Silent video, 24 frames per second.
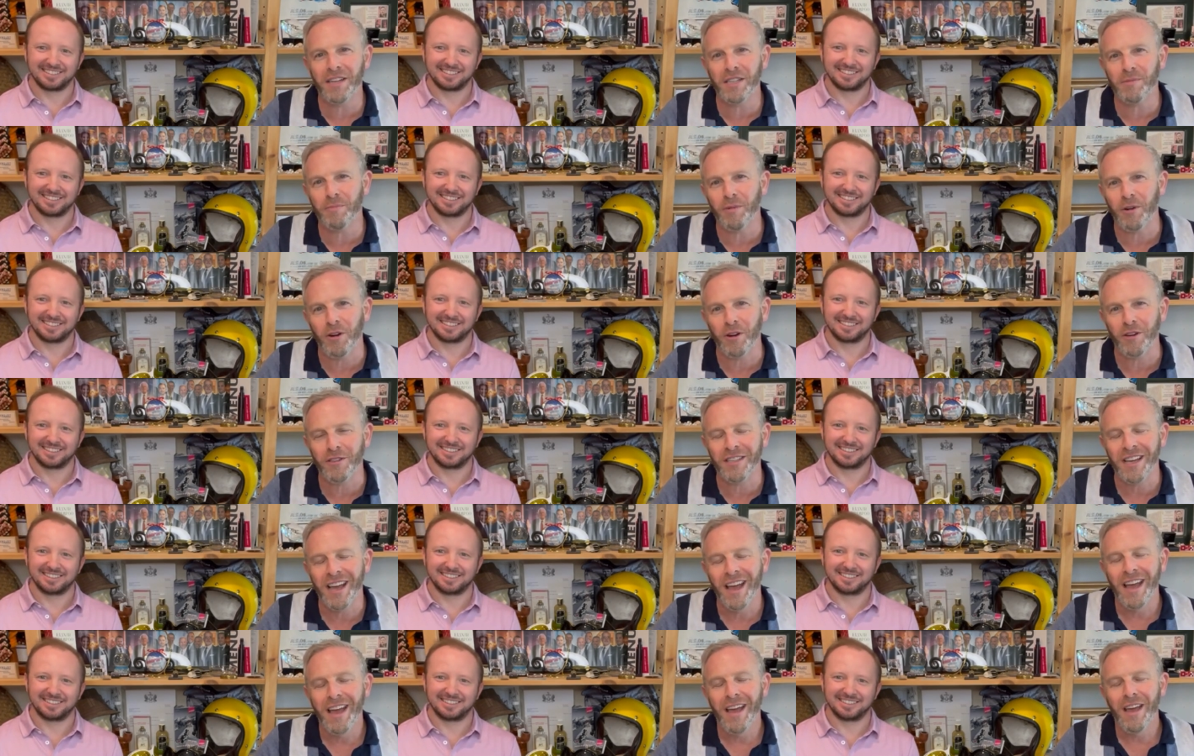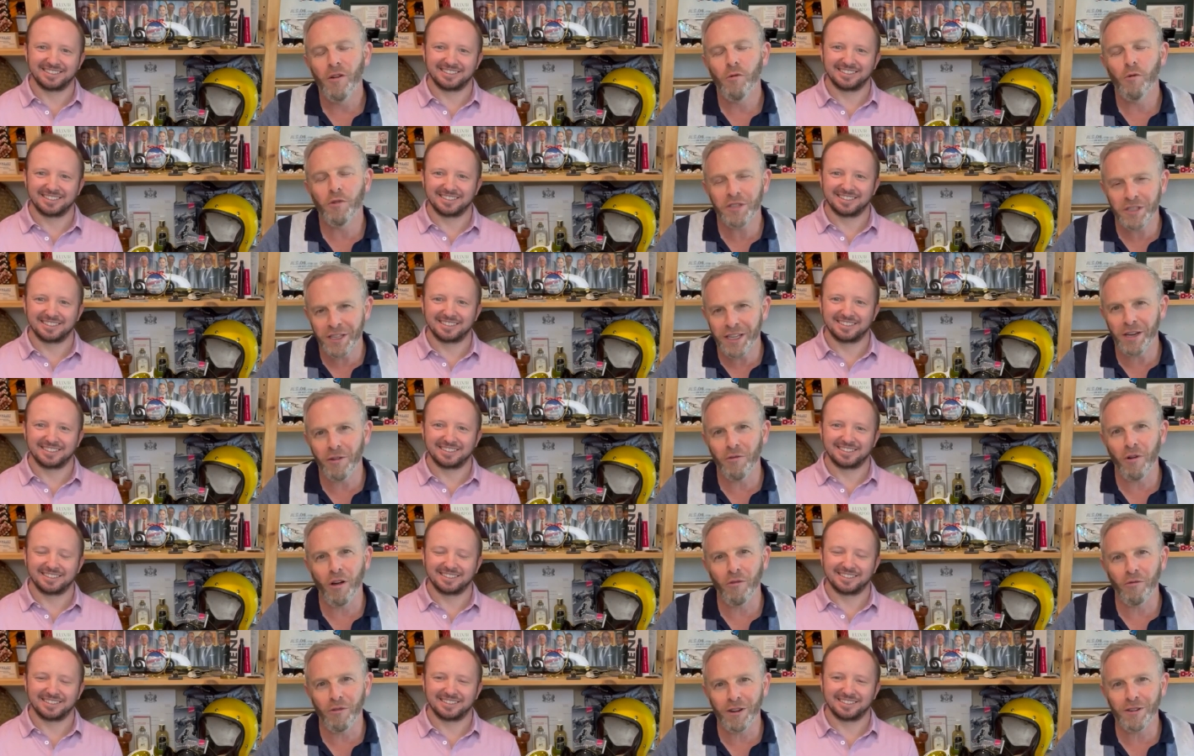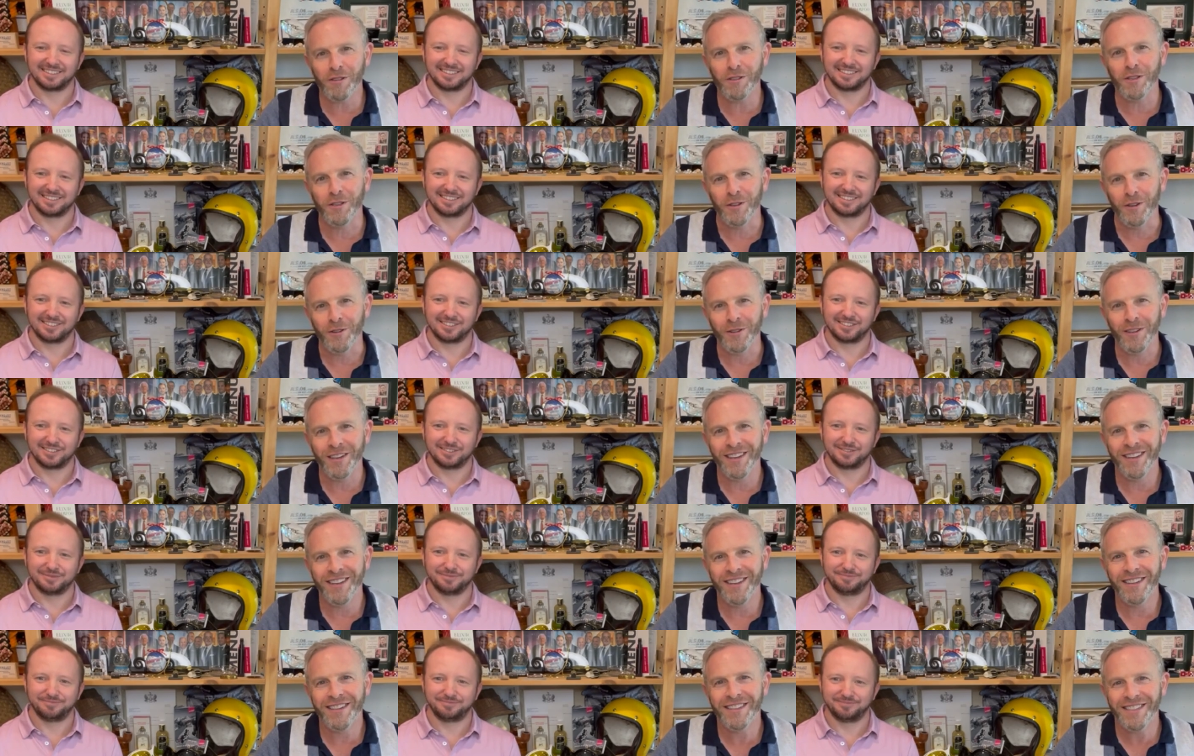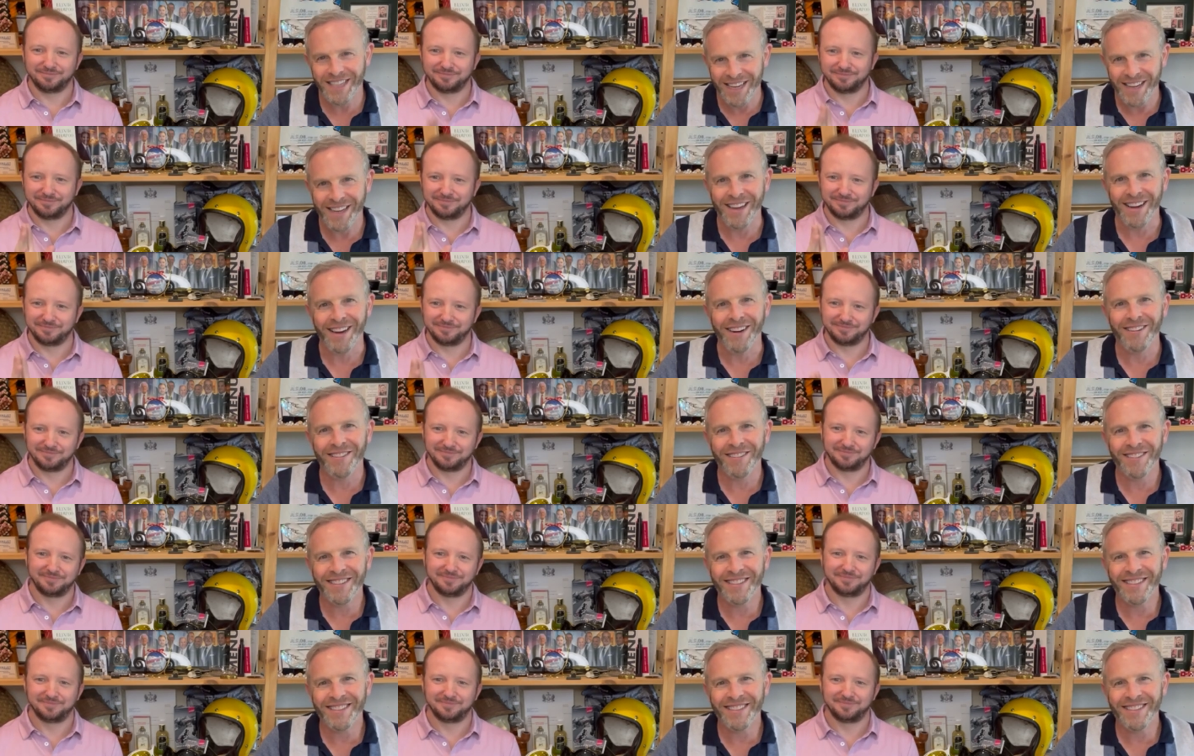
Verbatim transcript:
Speaker 1: Experience. We'll see you all real soon. Take care.